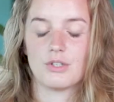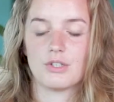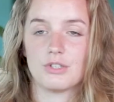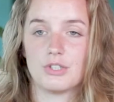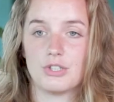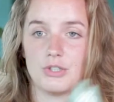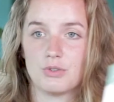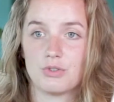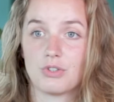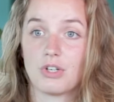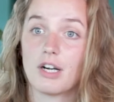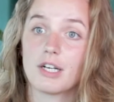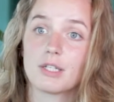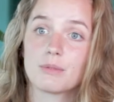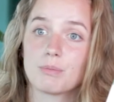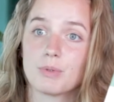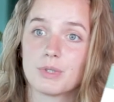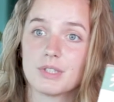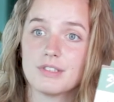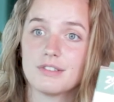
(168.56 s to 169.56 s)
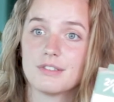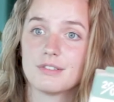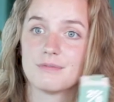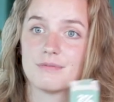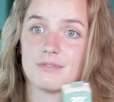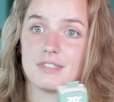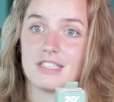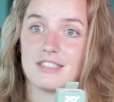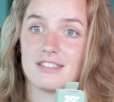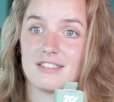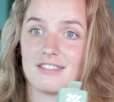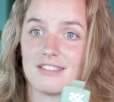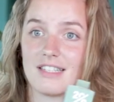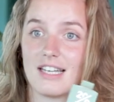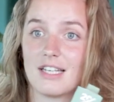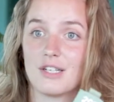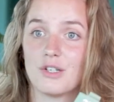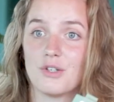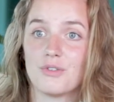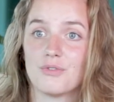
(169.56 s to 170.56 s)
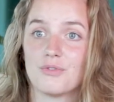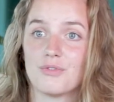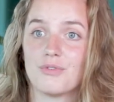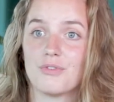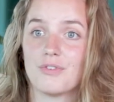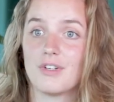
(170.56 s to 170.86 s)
could use cardboard instead of,